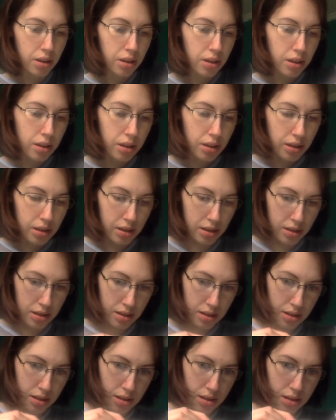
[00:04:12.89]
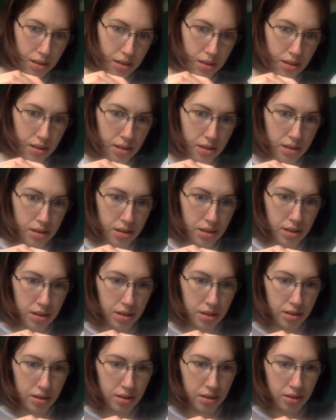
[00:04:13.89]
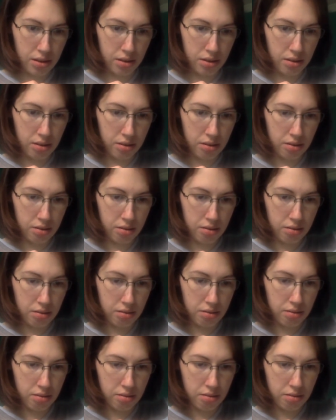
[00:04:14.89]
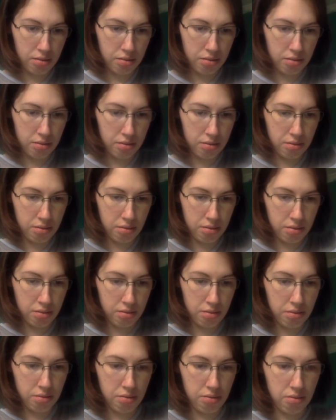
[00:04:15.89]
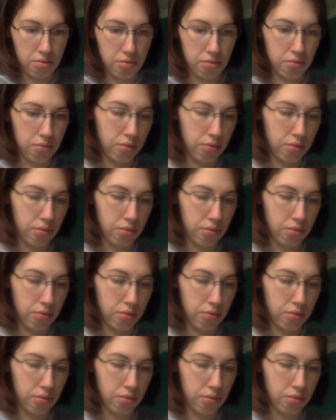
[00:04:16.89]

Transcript: Nothing is said.